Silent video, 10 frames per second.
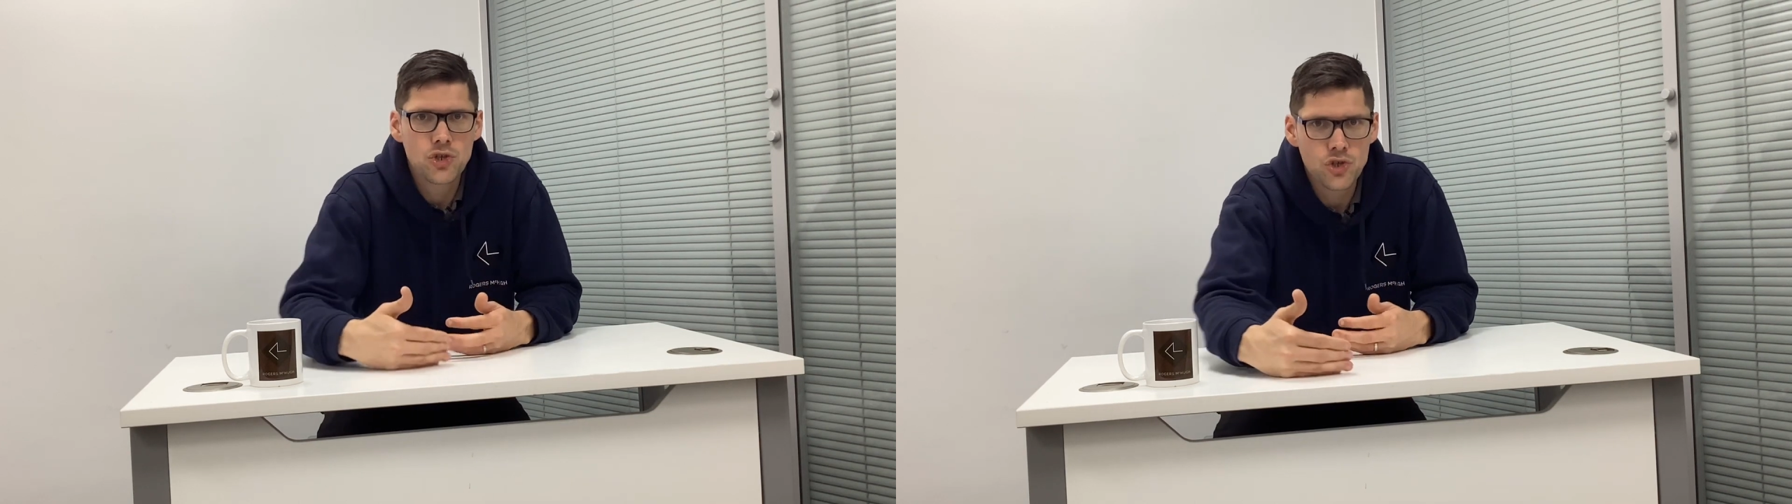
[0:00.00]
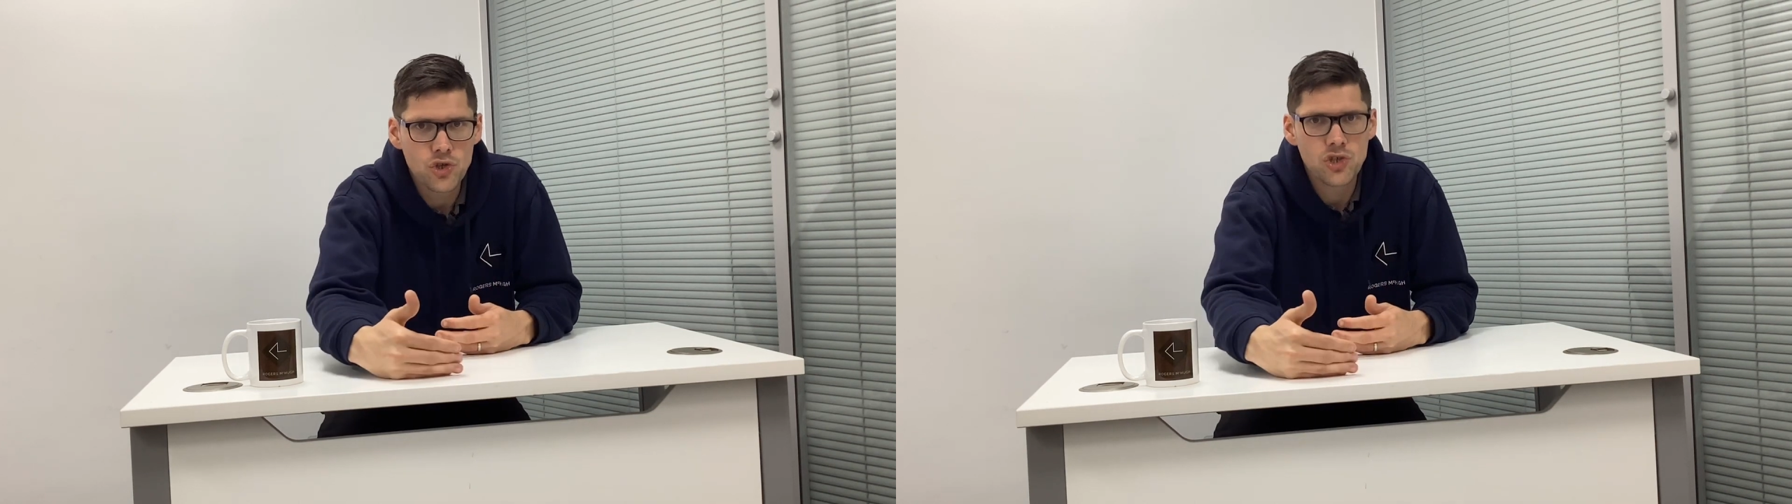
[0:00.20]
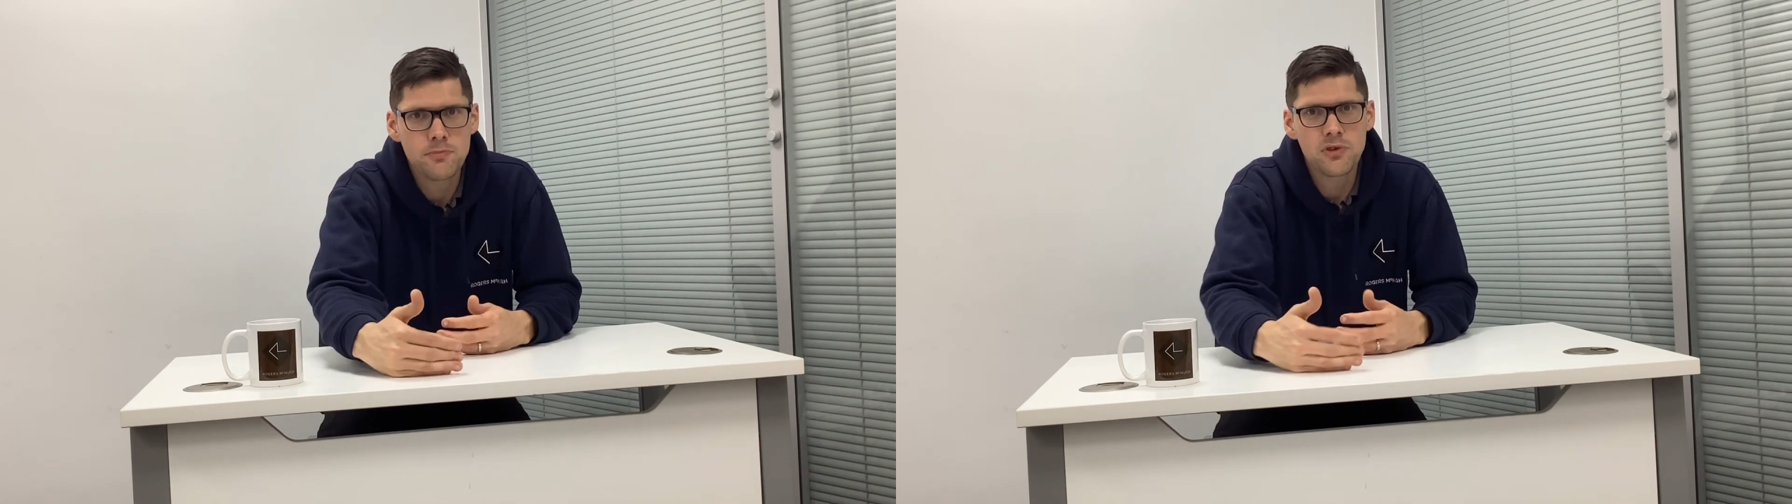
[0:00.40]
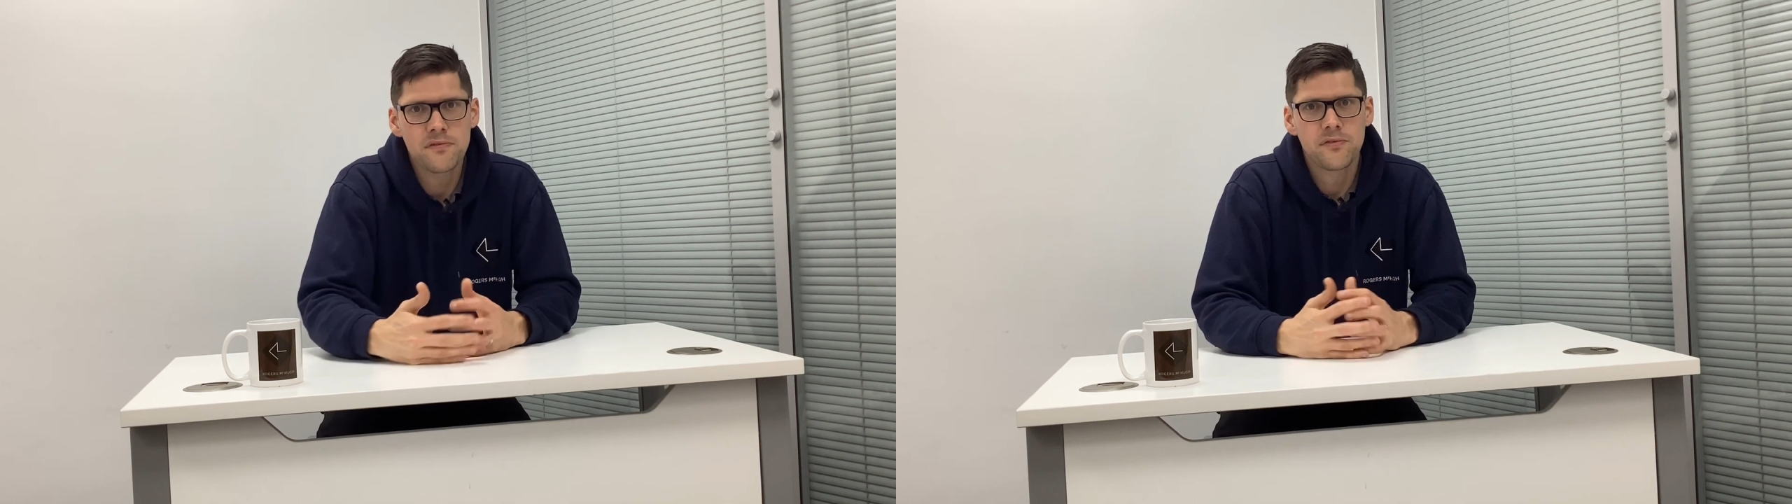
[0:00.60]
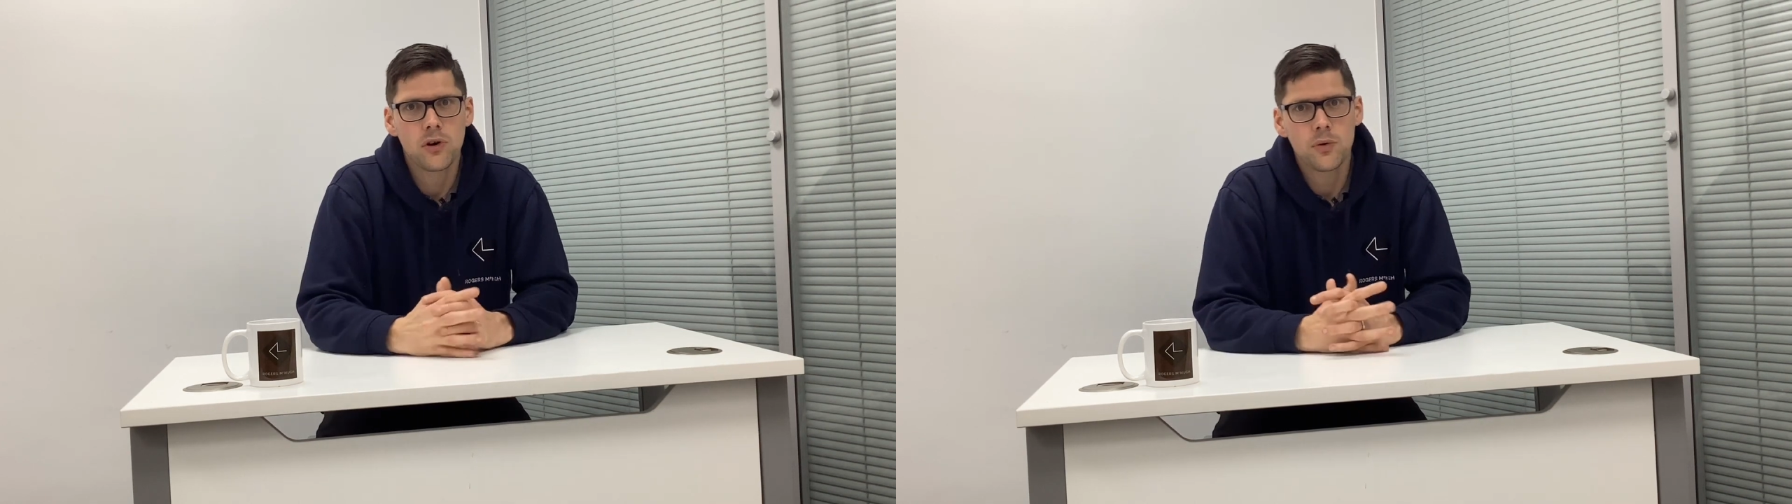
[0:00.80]
just to
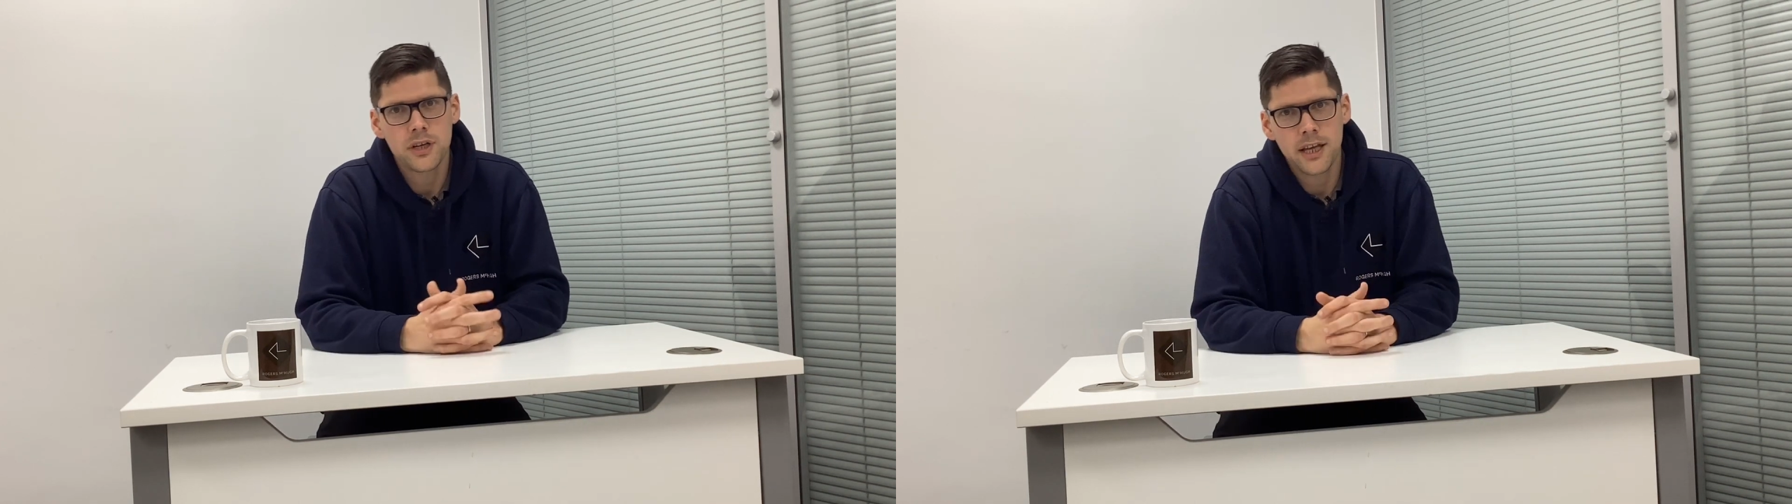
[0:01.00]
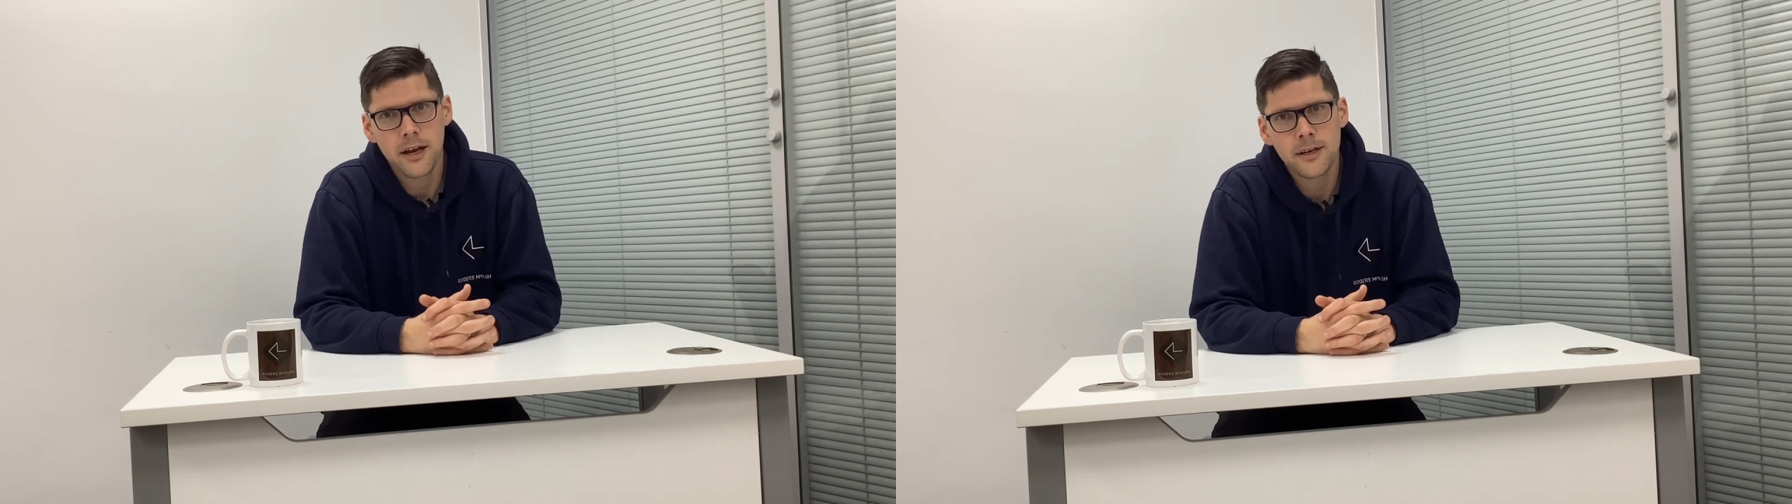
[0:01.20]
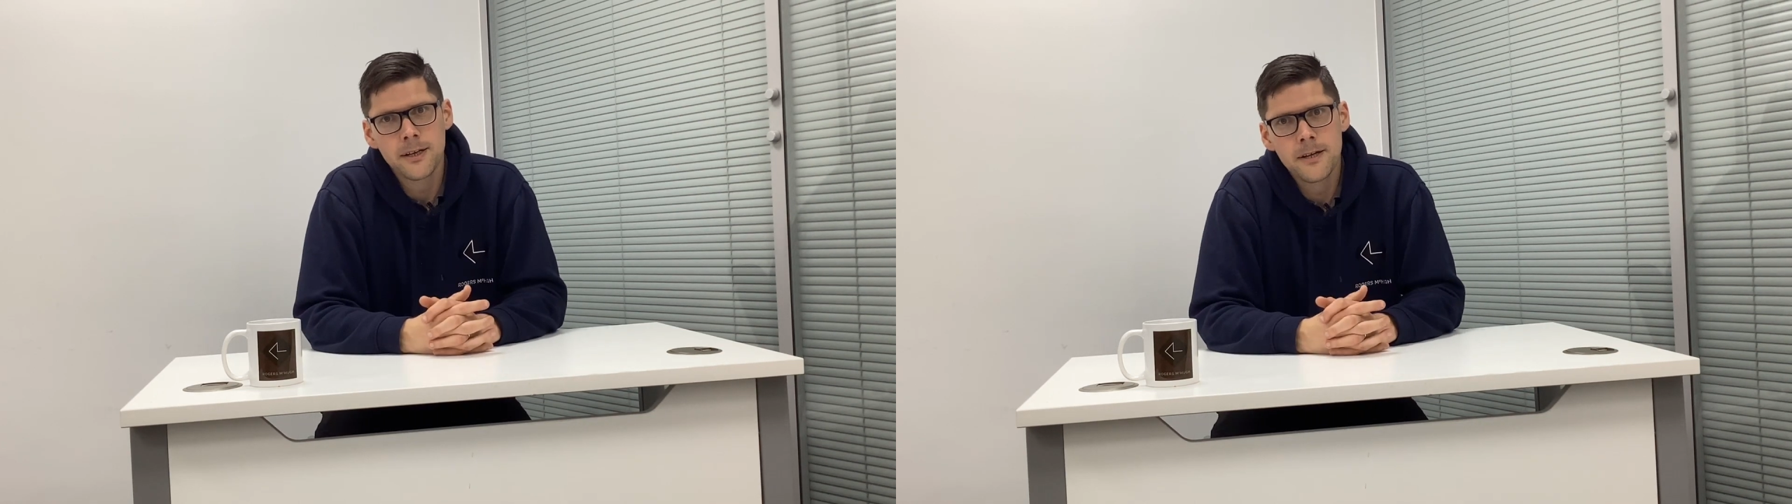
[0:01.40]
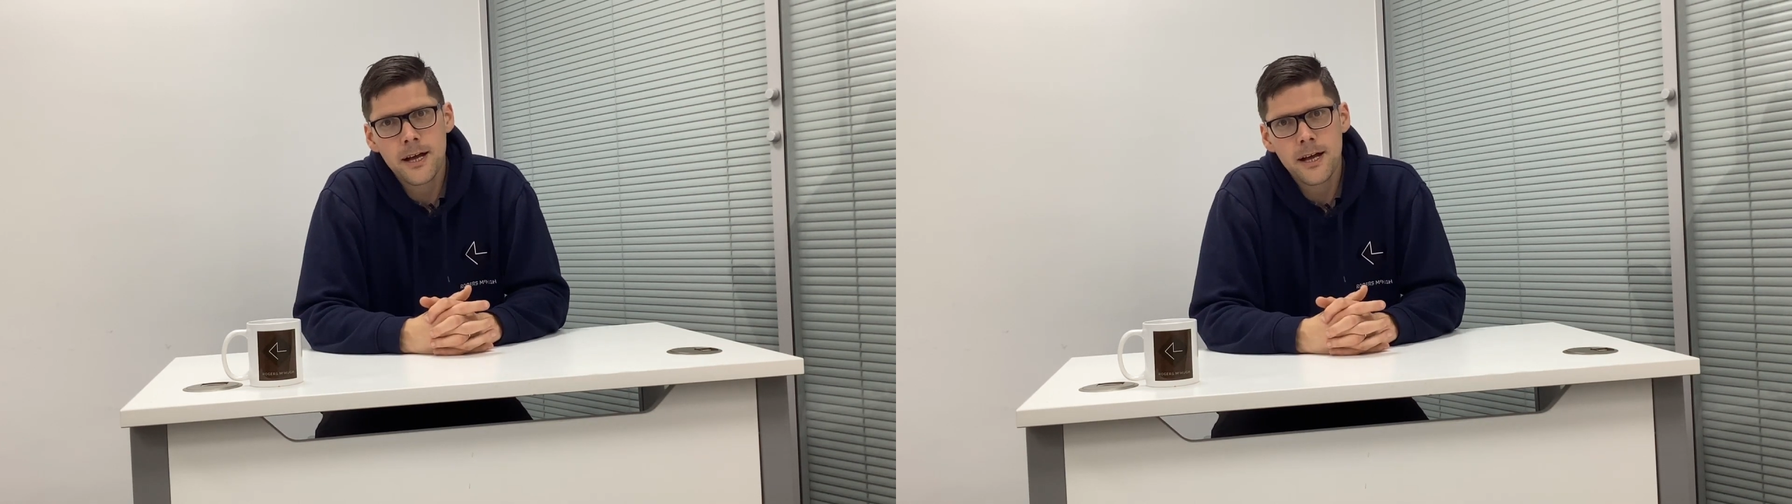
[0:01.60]
move forward again.